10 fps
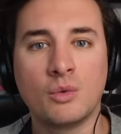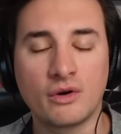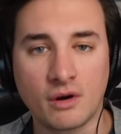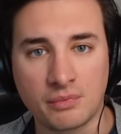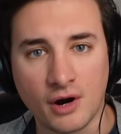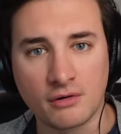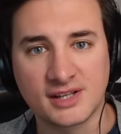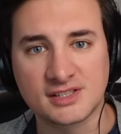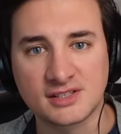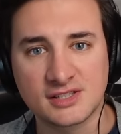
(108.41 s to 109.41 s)
We're on Pro
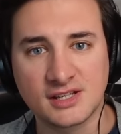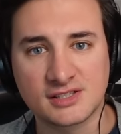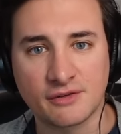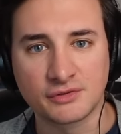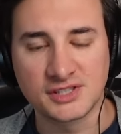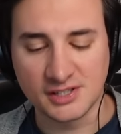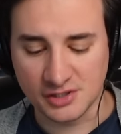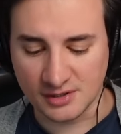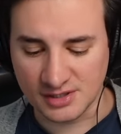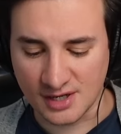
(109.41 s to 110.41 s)
Wrestling T, several t
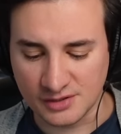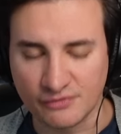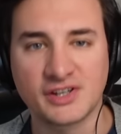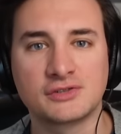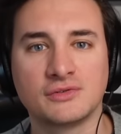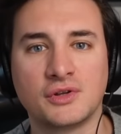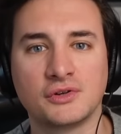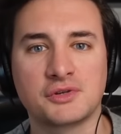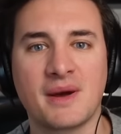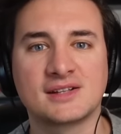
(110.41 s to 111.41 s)
shirt designs, official
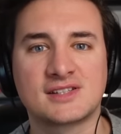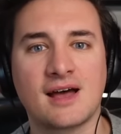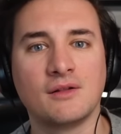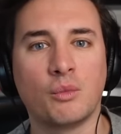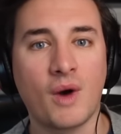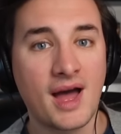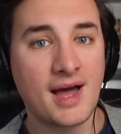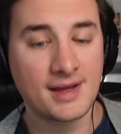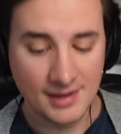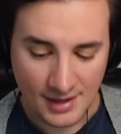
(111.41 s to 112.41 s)
Dutch Mantell
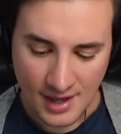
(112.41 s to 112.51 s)
wear,